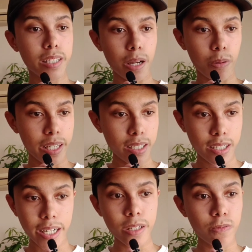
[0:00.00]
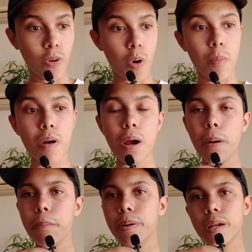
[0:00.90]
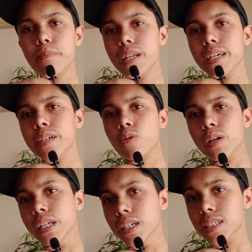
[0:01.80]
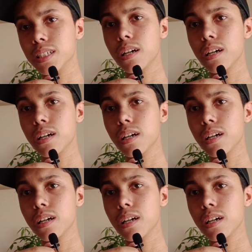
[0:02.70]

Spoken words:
They were in great form, Premier League winners,